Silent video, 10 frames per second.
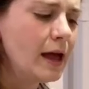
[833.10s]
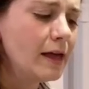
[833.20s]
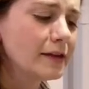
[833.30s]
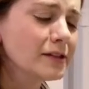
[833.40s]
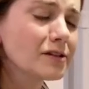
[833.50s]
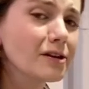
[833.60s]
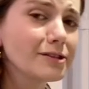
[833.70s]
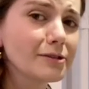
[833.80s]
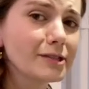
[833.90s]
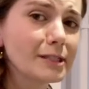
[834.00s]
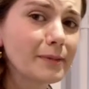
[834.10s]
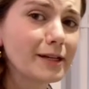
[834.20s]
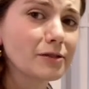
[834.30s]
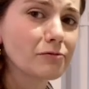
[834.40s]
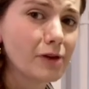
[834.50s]
This is also a
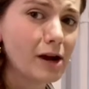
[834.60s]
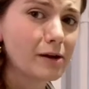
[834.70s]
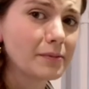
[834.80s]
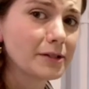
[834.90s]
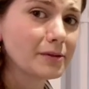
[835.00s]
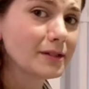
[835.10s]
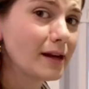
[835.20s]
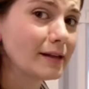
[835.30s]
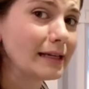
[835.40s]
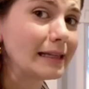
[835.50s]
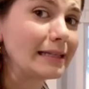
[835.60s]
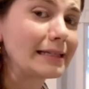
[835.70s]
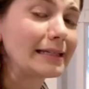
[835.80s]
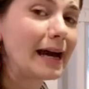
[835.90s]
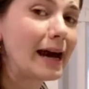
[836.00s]
spice rub, so it's not like the
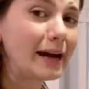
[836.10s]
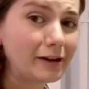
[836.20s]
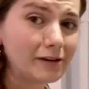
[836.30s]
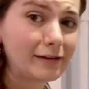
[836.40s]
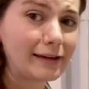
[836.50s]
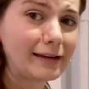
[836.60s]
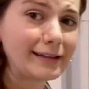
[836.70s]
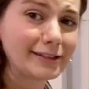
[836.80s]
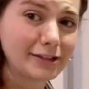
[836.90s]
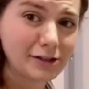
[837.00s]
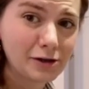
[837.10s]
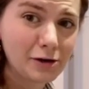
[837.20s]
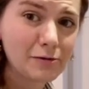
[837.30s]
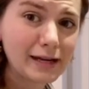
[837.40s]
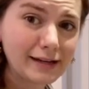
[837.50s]
entire thing is gonna
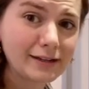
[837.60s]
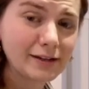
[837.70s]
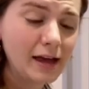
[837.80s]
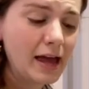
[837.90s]
go in.